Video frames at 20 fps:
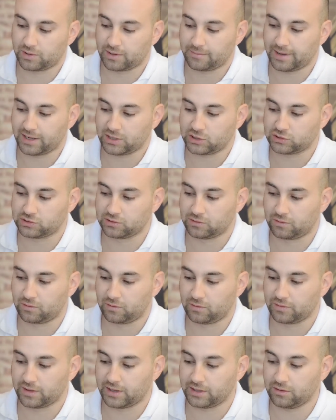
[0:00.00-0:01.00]
make
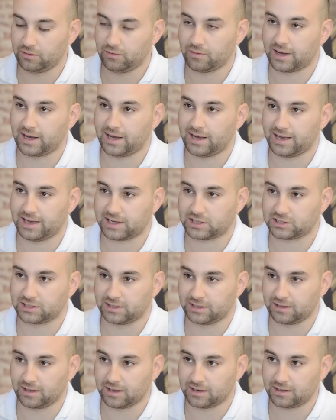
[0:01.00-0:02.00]
sure that you are
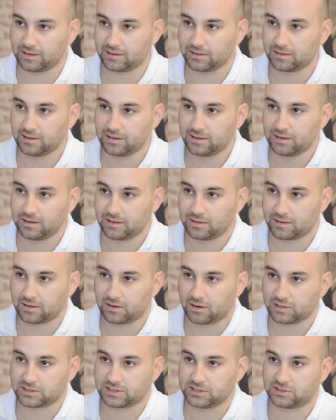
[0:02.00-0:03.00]
actually getting the
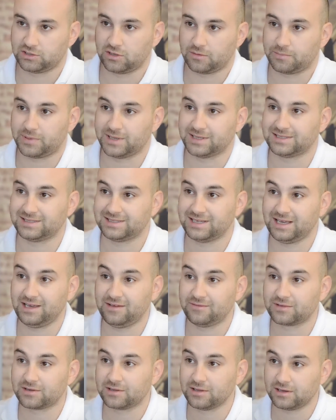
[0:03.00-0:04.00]
gloss and it's not
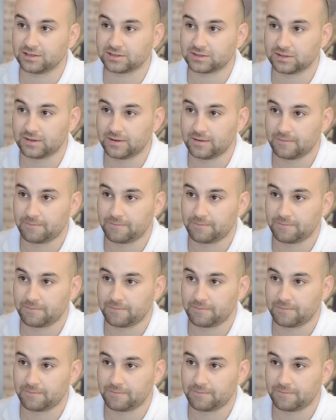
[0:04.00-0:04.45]
perceived gloss.